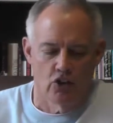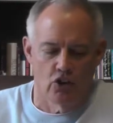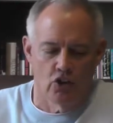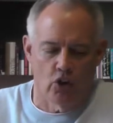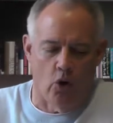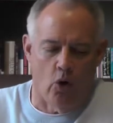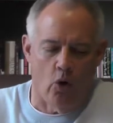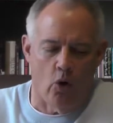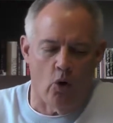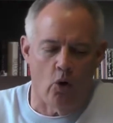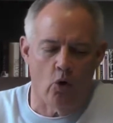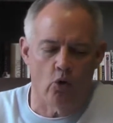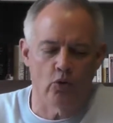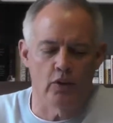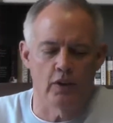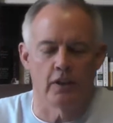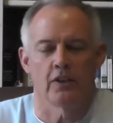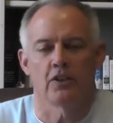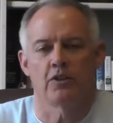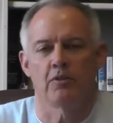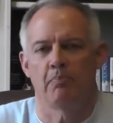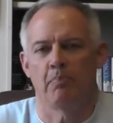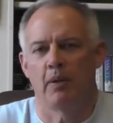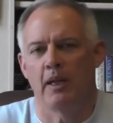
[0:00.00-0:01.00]
told
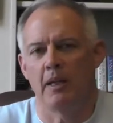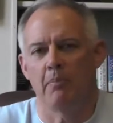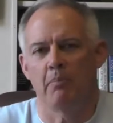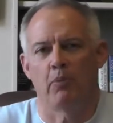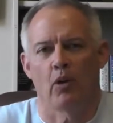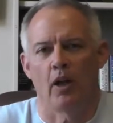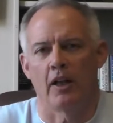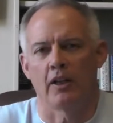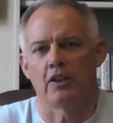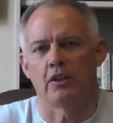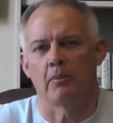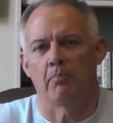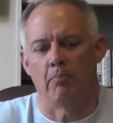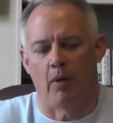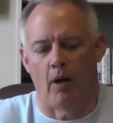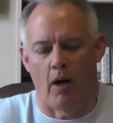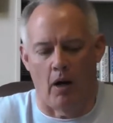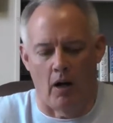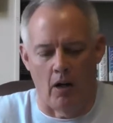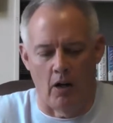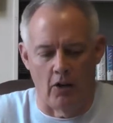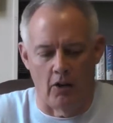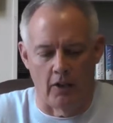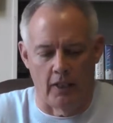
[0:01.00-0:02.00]
his people at the
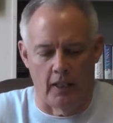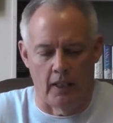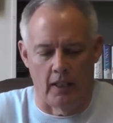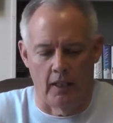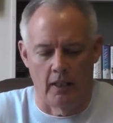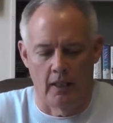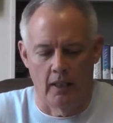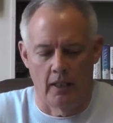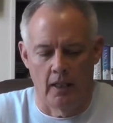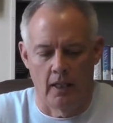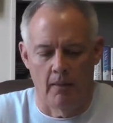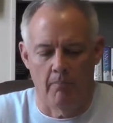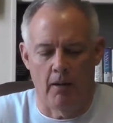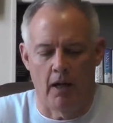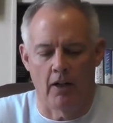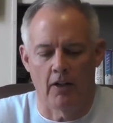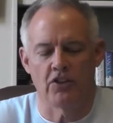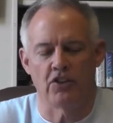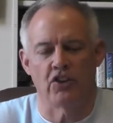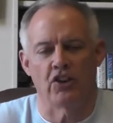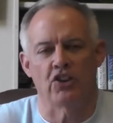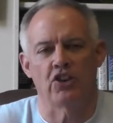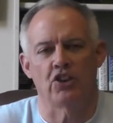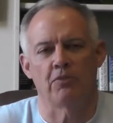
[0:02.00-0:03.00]
party about
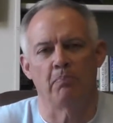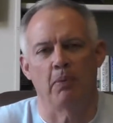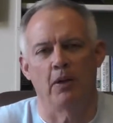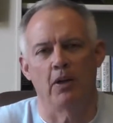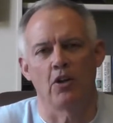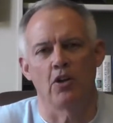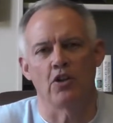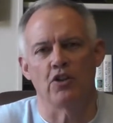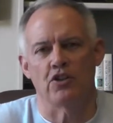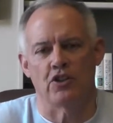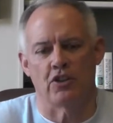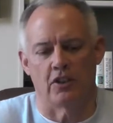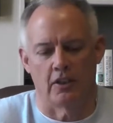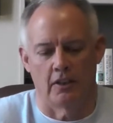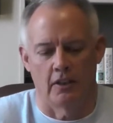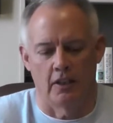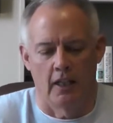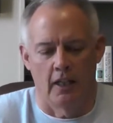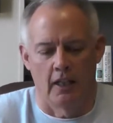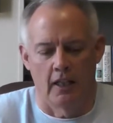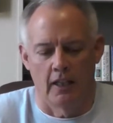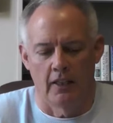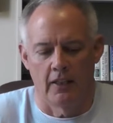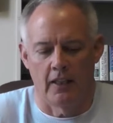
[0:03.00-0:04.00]
his experience
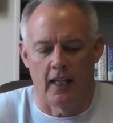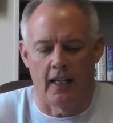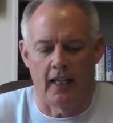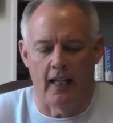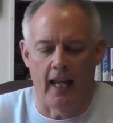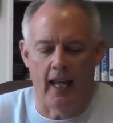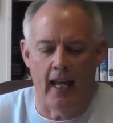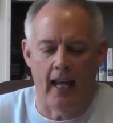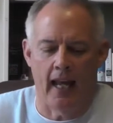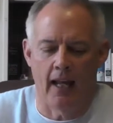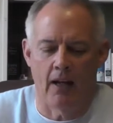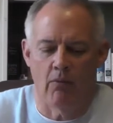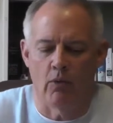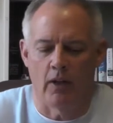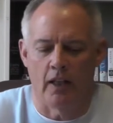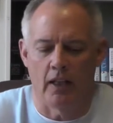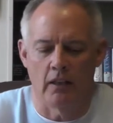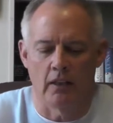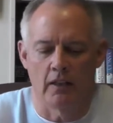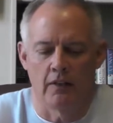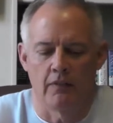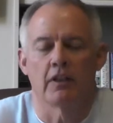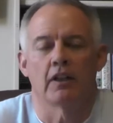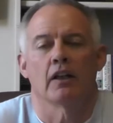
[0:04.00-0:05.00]
that he had when he
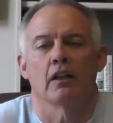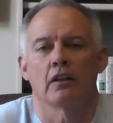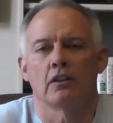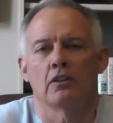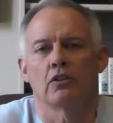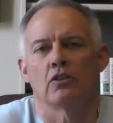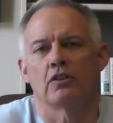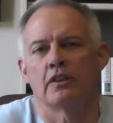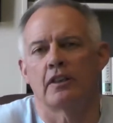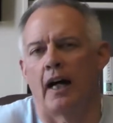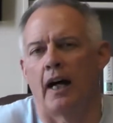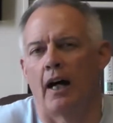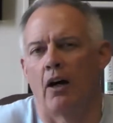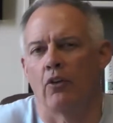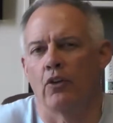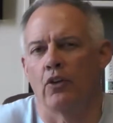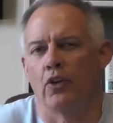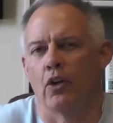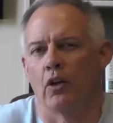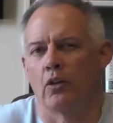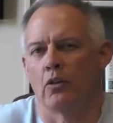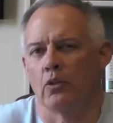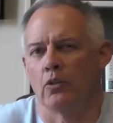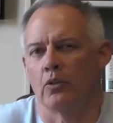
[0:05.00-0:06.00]
lived in a little
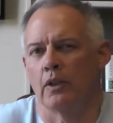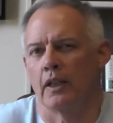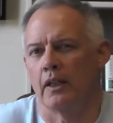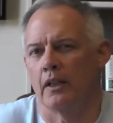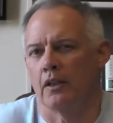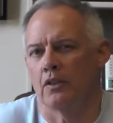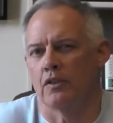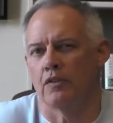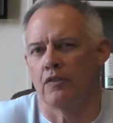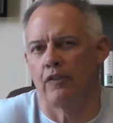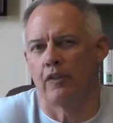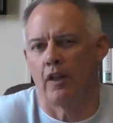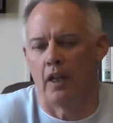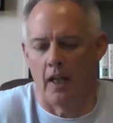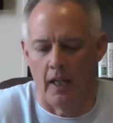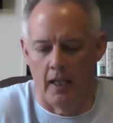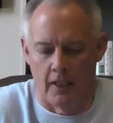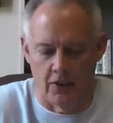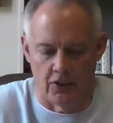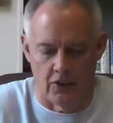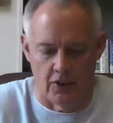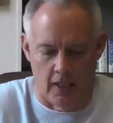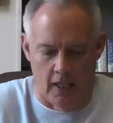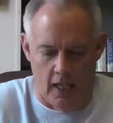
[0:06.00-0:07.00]
town known as
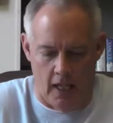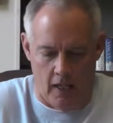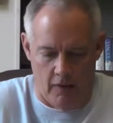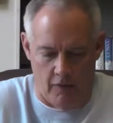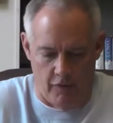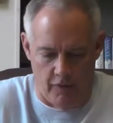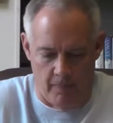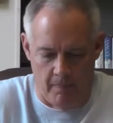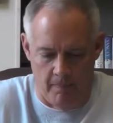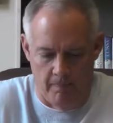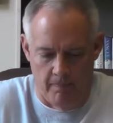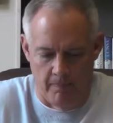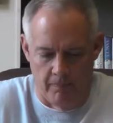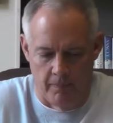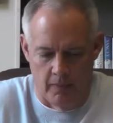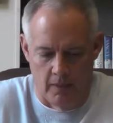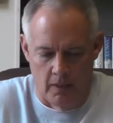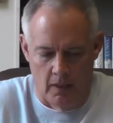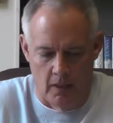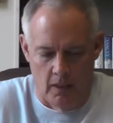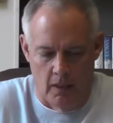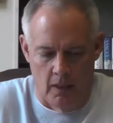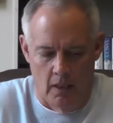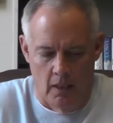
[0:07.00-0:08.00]
Flagstaff.
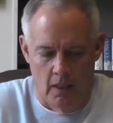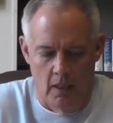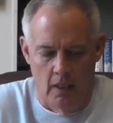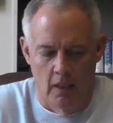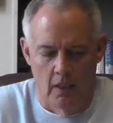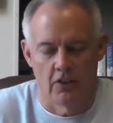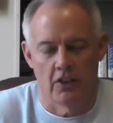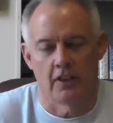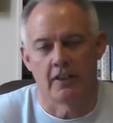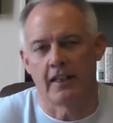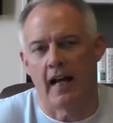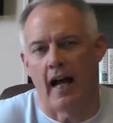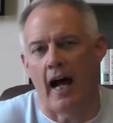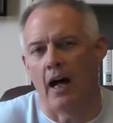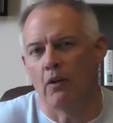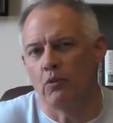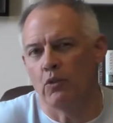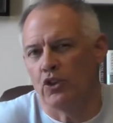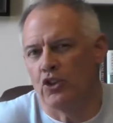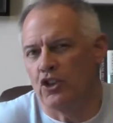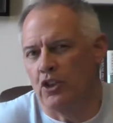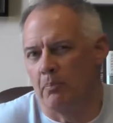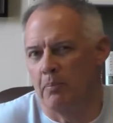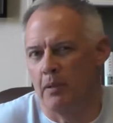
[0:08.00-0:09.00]
The town
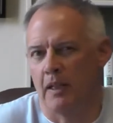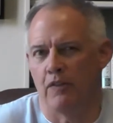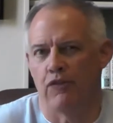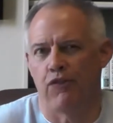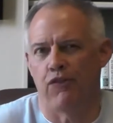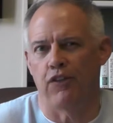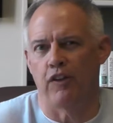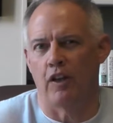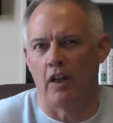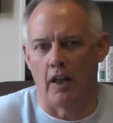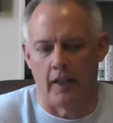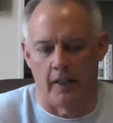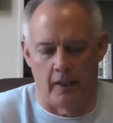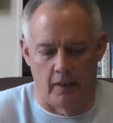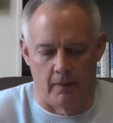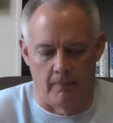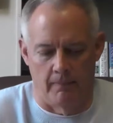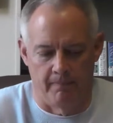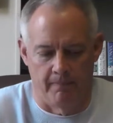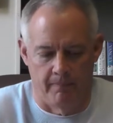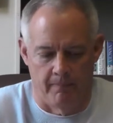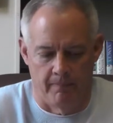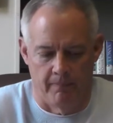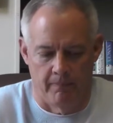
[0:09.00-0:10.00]
was to be flooded
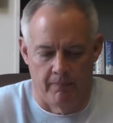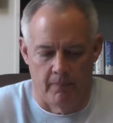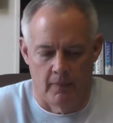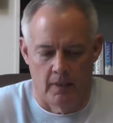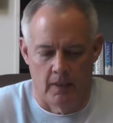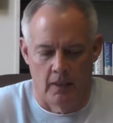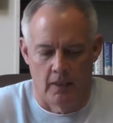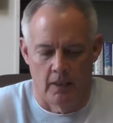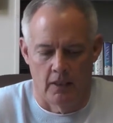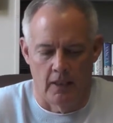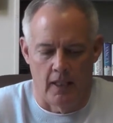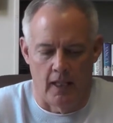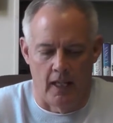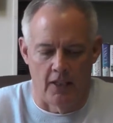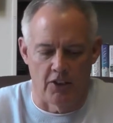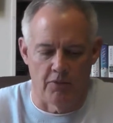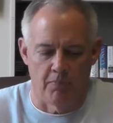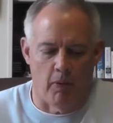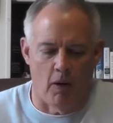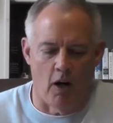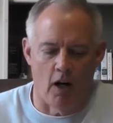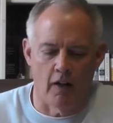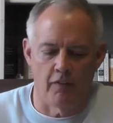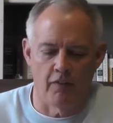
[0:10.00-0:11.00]

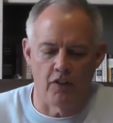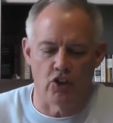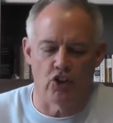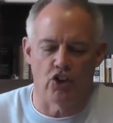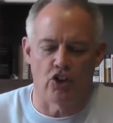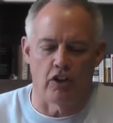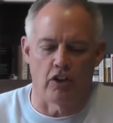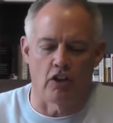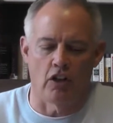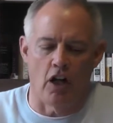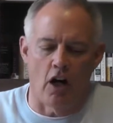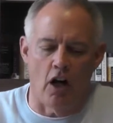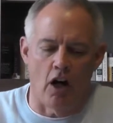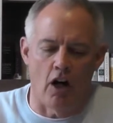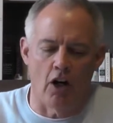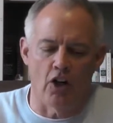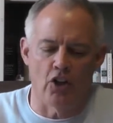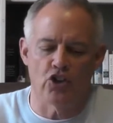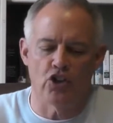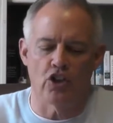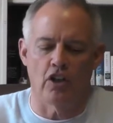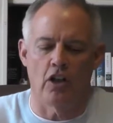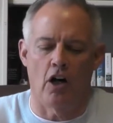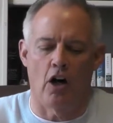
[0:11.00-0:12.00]
as part of this
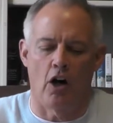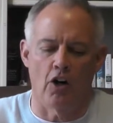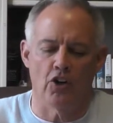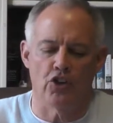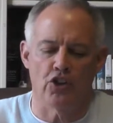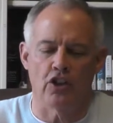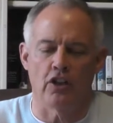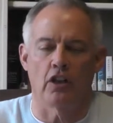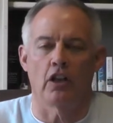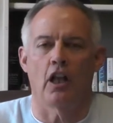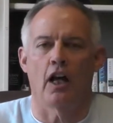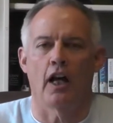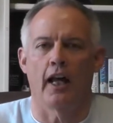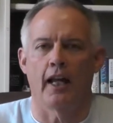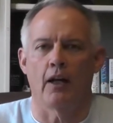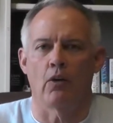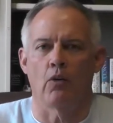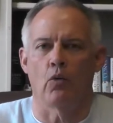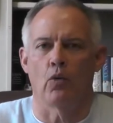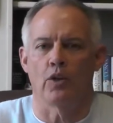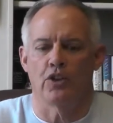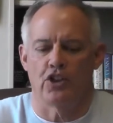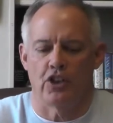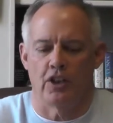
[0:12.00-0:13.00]
large
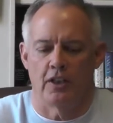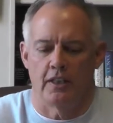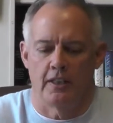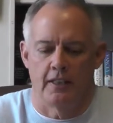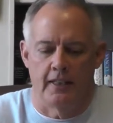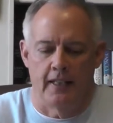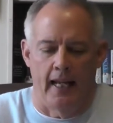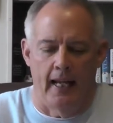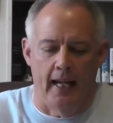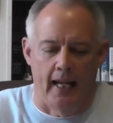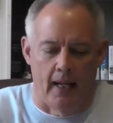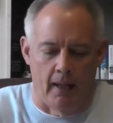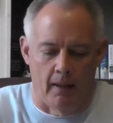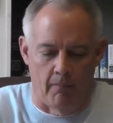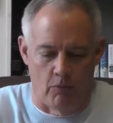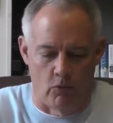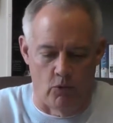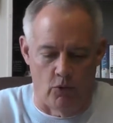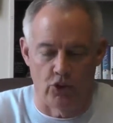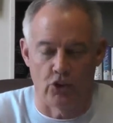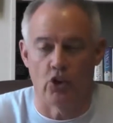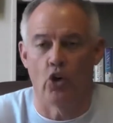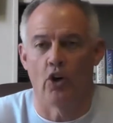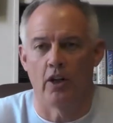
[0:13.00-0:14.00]
lake, which a
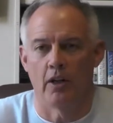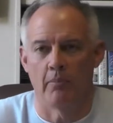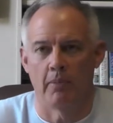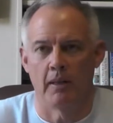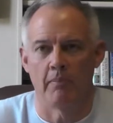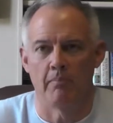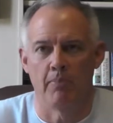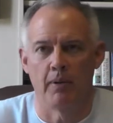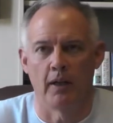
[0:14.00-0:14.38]
dam was going to be